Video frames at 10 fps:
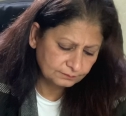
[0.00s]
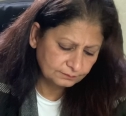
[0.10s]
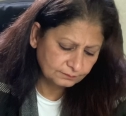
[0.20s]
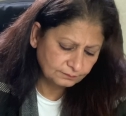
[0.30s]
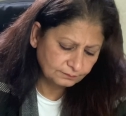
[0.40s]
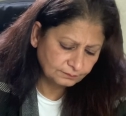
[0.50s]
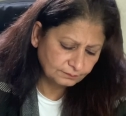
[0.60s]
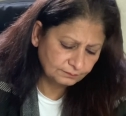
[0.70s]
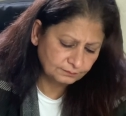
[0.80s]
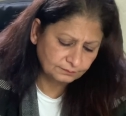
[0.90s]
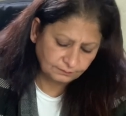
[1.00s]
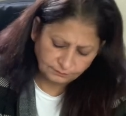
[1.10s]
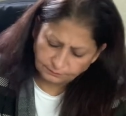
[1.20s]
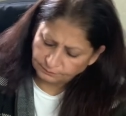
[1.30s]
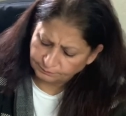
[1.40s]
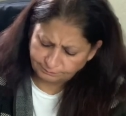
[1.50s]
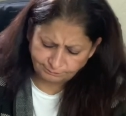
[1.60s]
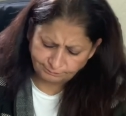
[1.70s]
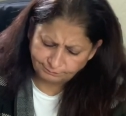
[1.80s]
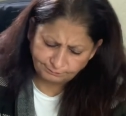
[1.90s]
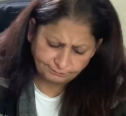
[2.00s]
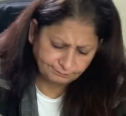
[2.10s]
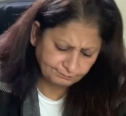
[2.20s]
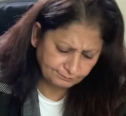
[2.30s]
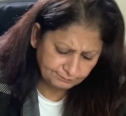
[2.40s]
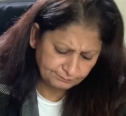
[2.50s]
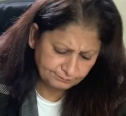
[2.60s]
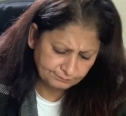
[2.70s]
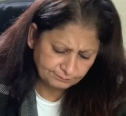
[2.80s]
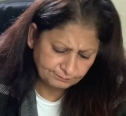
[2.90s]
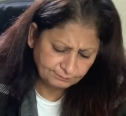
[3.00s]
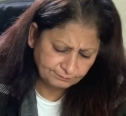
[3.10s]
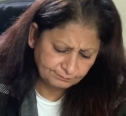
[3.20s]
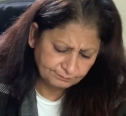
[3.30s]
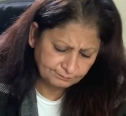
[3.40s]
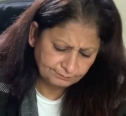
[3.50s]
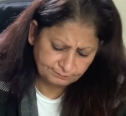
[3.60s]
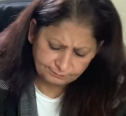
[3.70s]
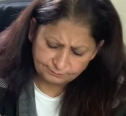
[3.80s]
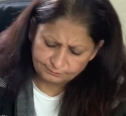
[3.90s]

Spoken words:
(no one is talking)